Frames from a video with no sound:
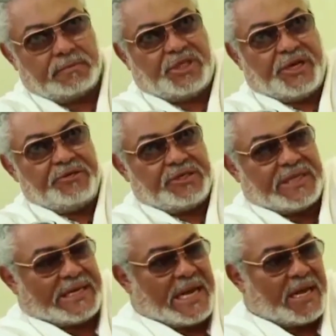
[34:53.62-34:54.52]
changes
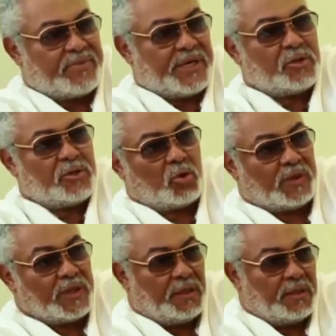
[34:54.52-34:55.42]
that are happening
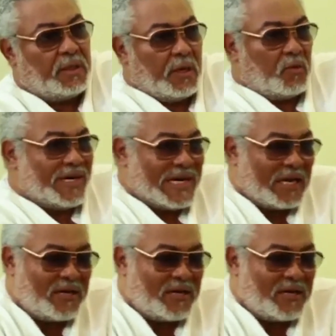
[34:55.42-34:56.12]
globally, we're now